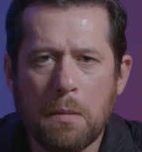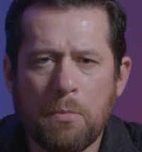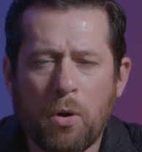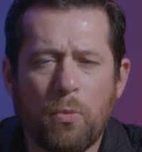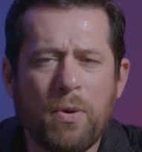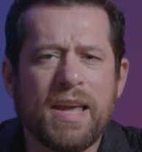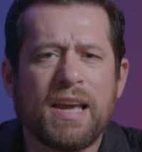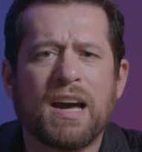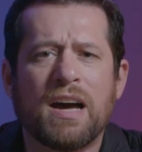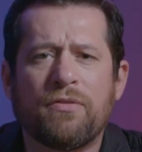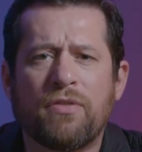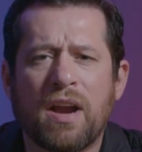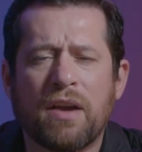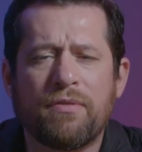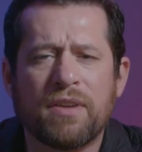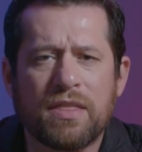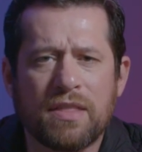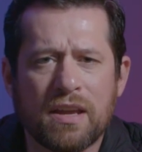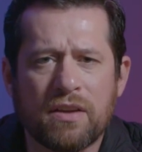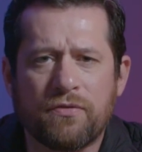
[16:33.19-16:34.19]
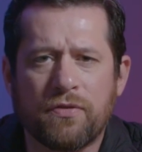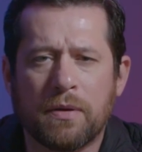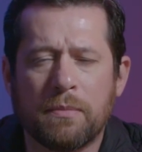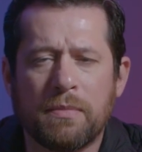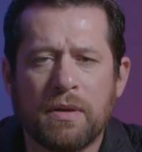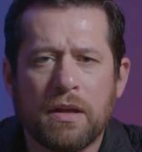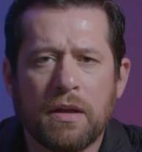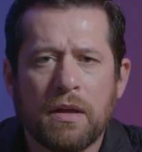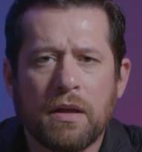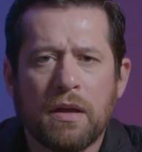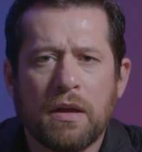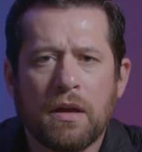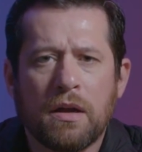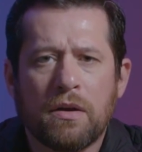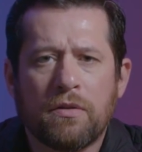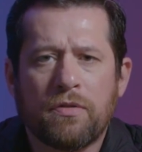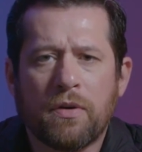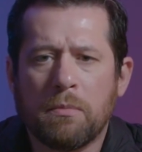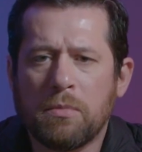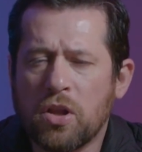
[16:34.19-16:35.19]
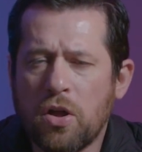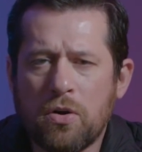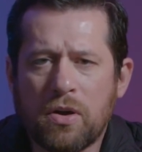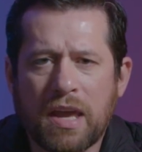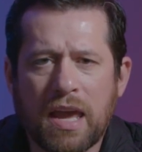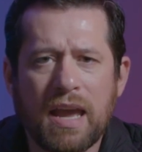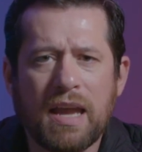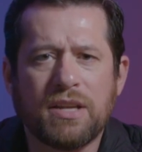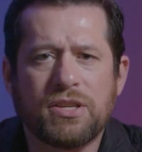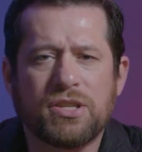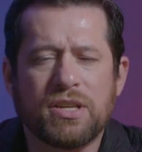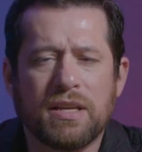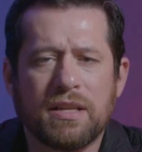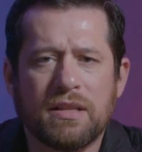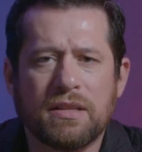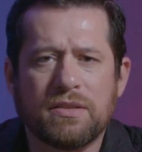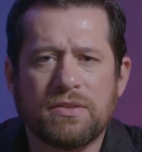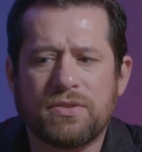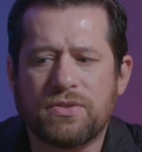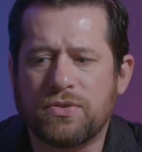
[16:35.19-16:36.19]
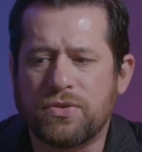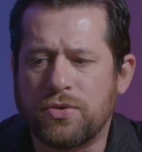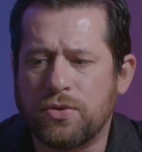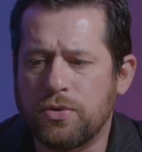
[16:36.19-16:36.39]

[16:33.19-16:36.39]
But we cover everything from locations